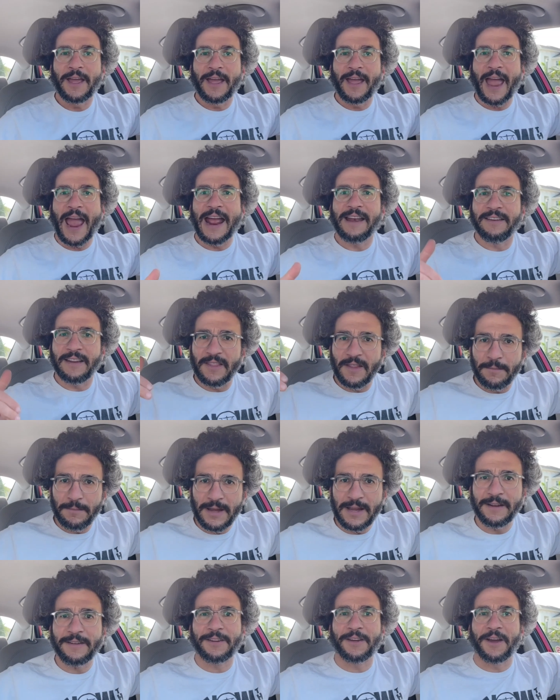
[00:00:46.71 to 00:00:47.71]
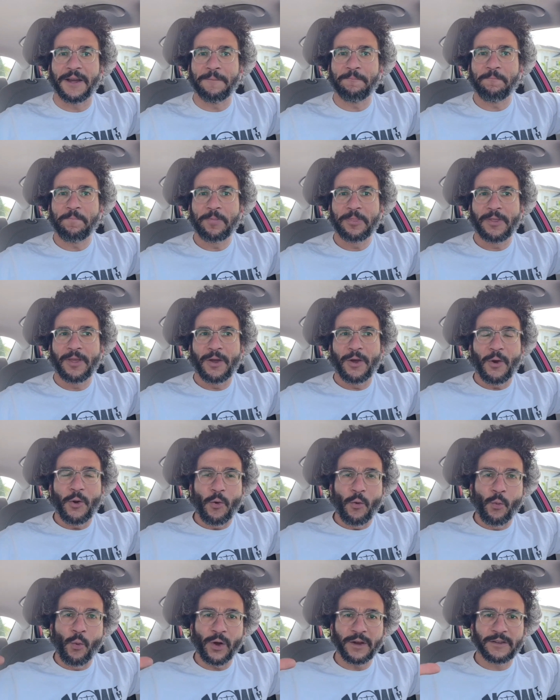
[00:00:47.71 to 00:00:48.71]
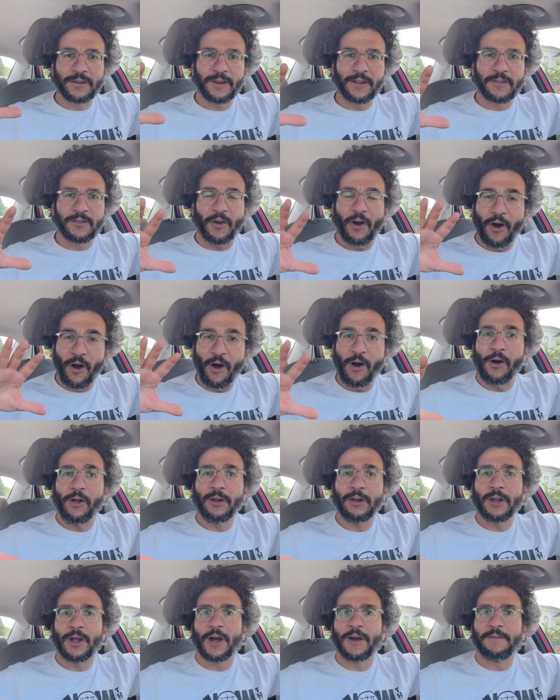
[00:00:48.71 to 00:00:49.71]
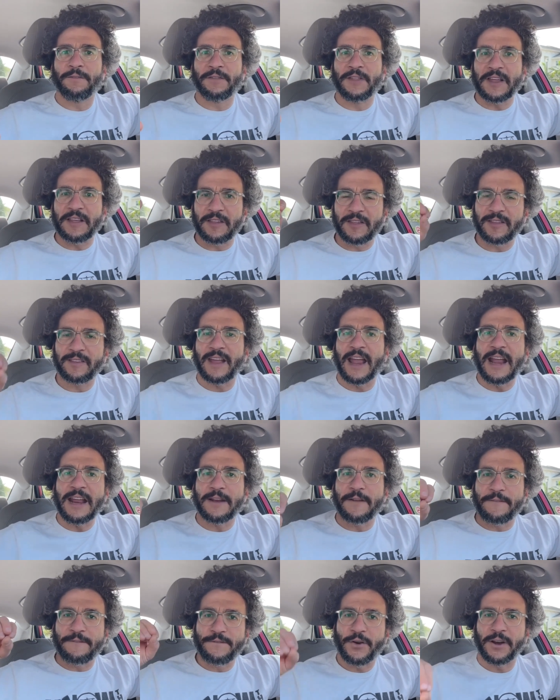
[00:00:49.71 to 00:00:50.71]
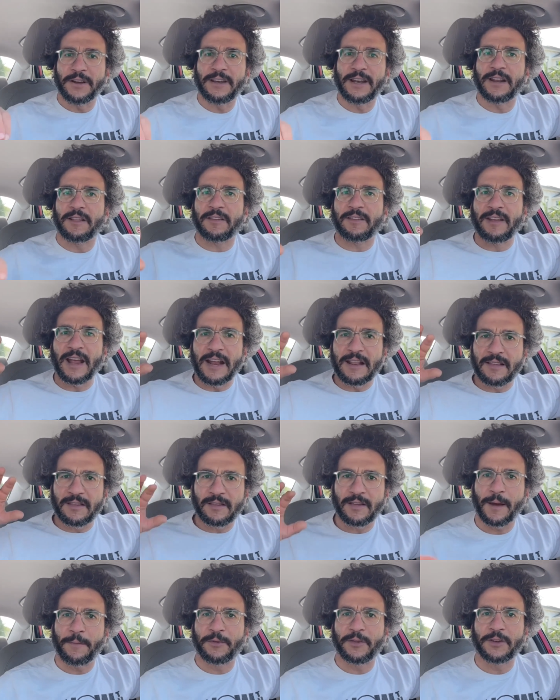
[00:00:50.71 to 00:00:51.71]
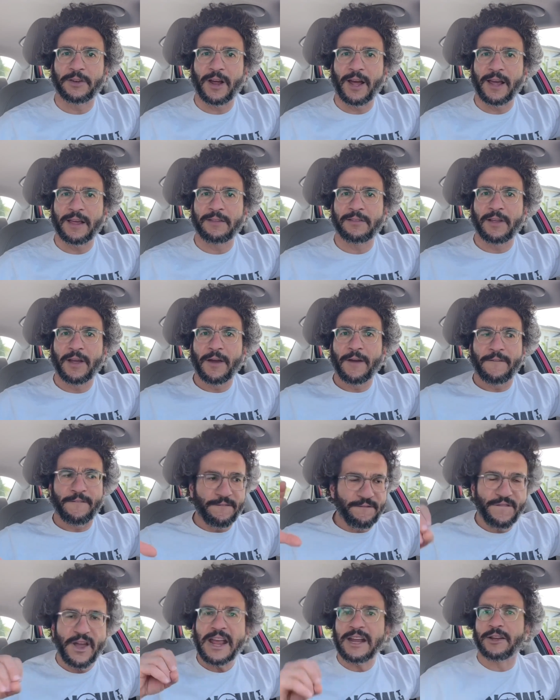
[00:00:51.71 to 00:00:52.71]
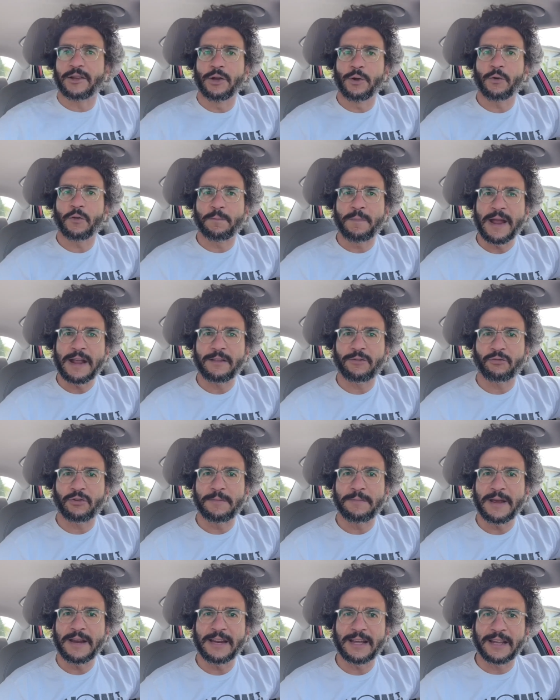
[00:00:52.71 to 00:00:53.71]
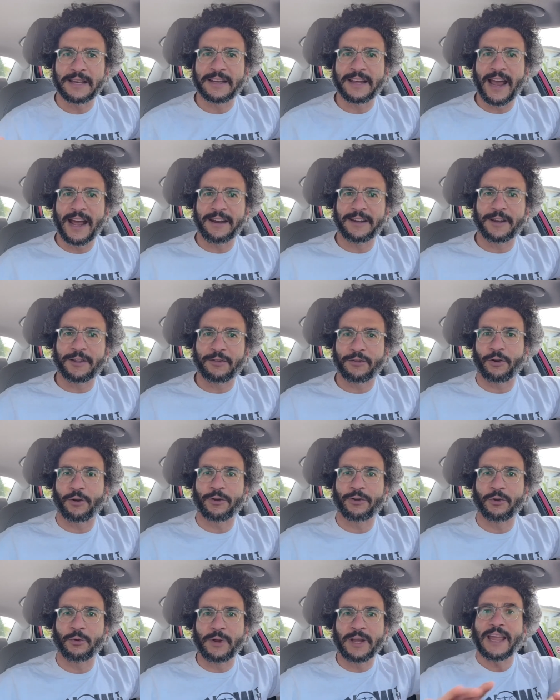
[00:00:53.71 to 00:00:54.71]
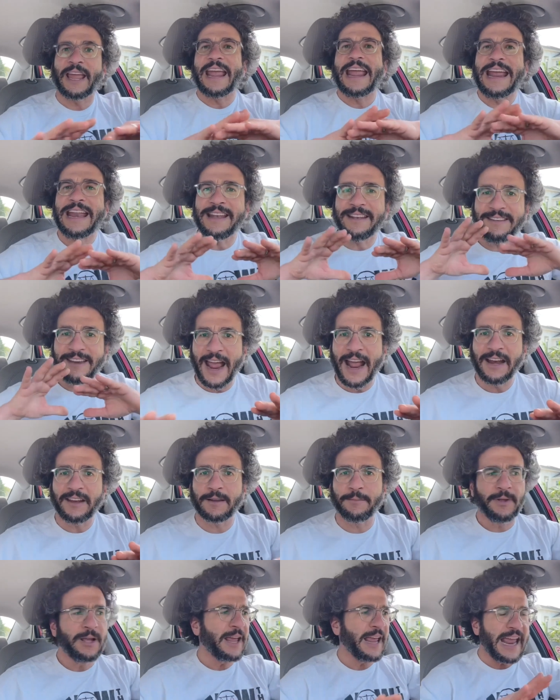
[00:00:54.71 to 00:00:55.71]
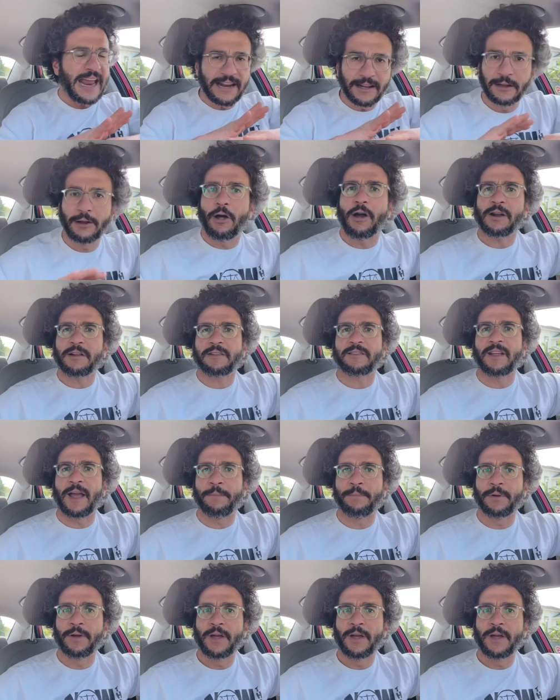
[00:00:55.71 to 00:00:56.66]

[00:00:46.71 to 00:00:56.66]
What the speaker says: And in the meantime, what does all of the state-funded, state-subsidized fake news mainstream media in Canada start doing in tandem, in lockstep?